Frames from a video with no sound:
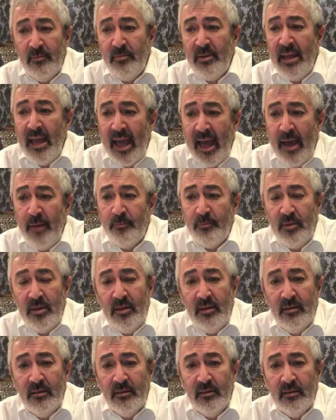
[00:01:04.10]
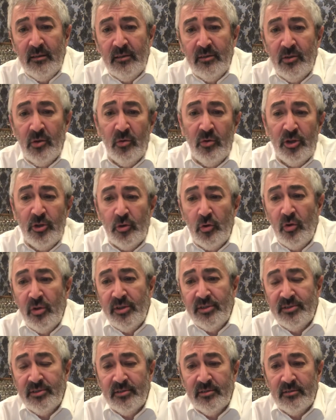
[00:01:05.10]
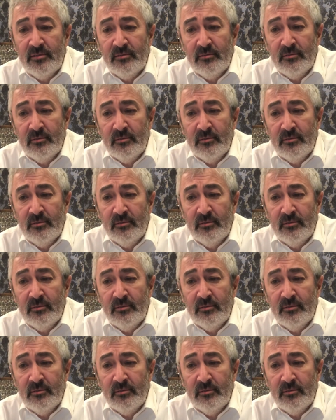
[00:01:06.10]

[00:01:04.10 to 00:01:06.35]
to be happy, to rejoice.